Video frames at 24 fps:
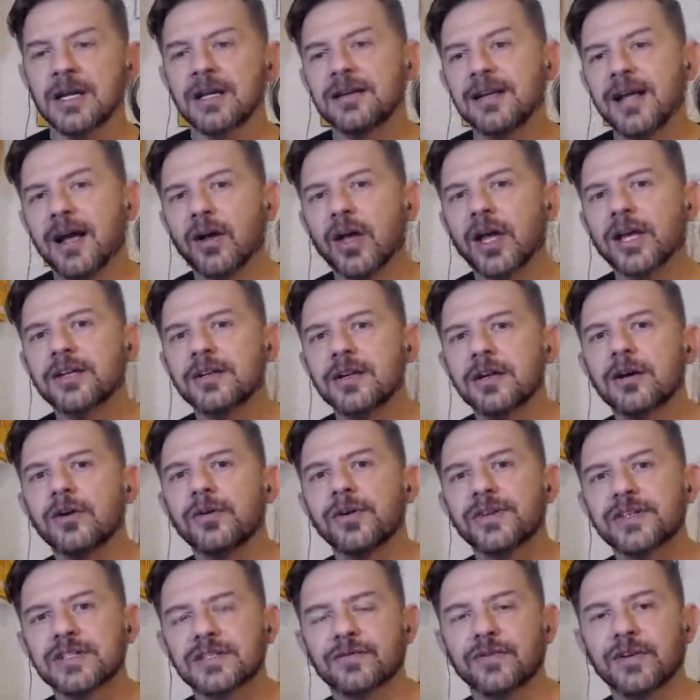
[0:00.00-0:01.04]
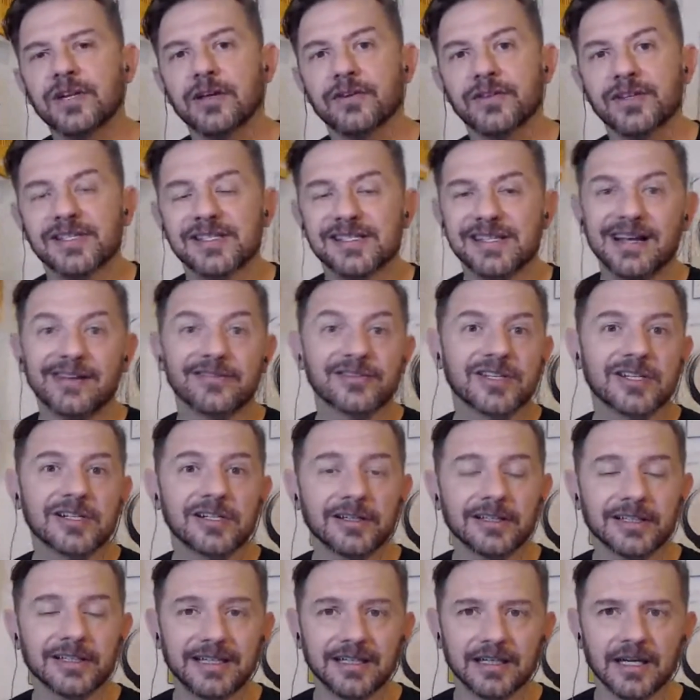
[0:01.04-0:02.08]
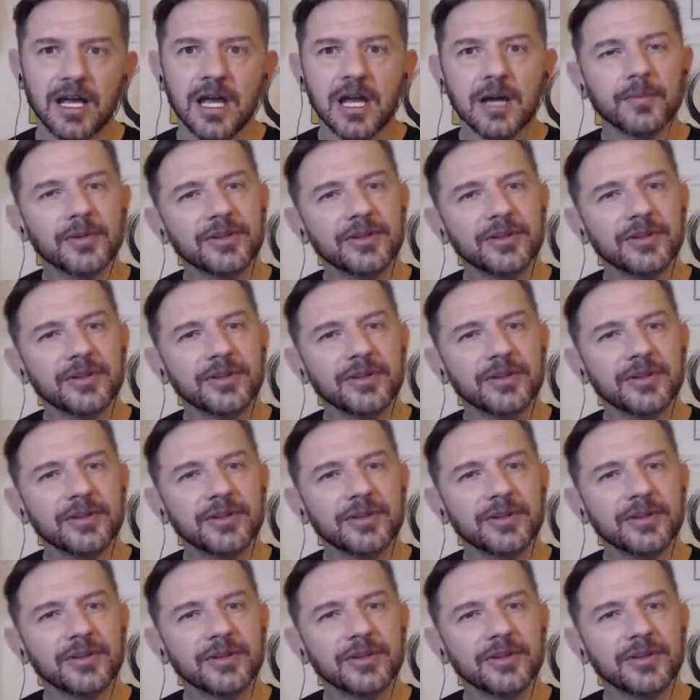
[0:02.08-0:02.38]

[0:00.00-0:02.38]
Now, I know in this video, this sounds clean,